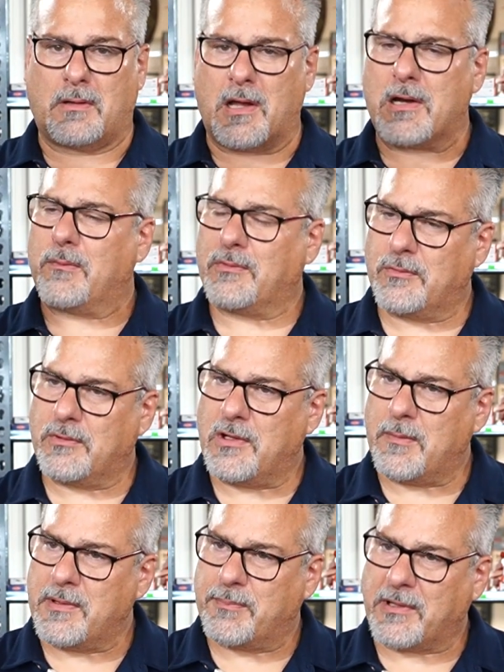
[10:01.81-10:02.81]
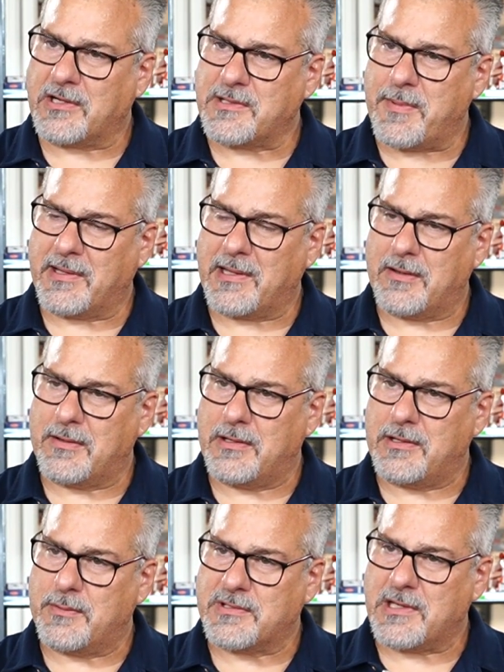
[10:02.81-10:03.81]
I don't. Do you know how many pliers they make now
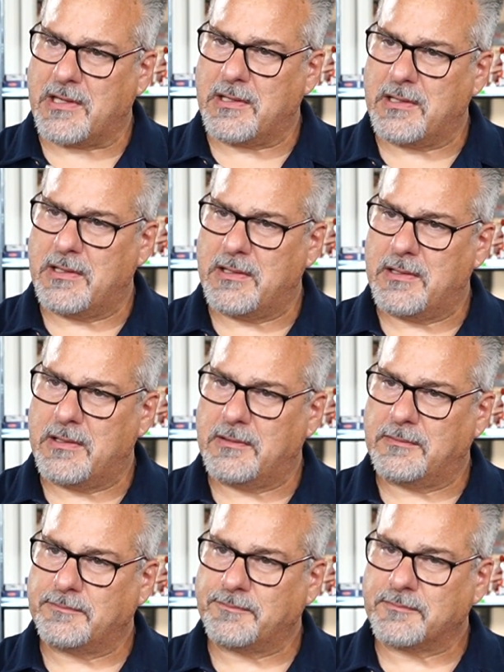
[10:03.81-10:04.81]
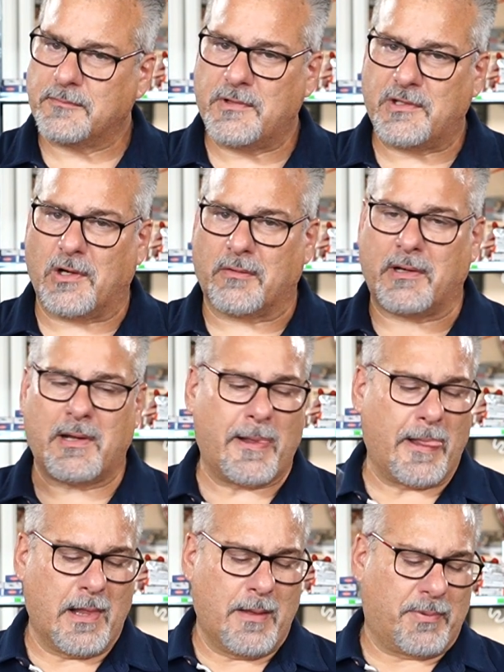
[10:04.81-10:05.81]
in USA? I don't. You don't, right?
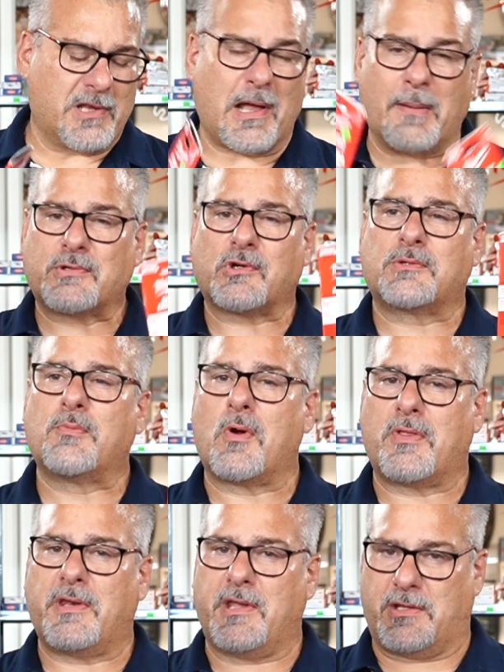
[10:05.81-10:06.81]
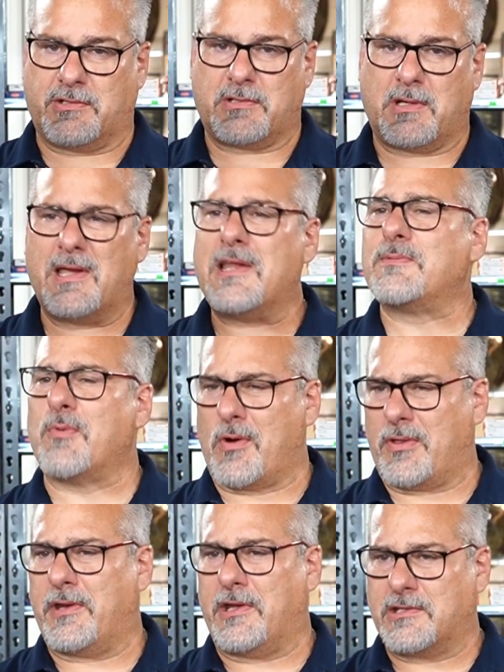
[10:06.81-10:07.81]
But I'm sure it's more than these. It is more
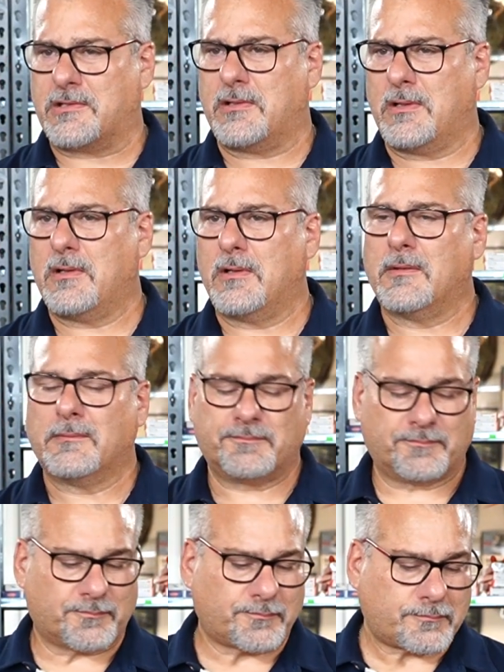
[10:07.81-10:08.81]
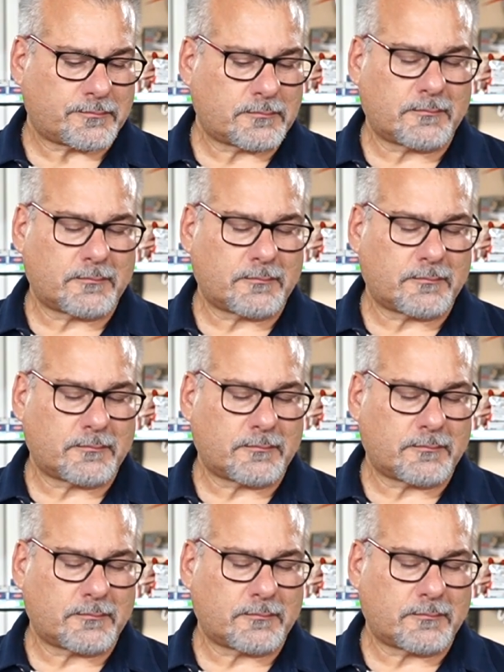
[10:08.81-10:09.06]
than these. Yeah, yeah.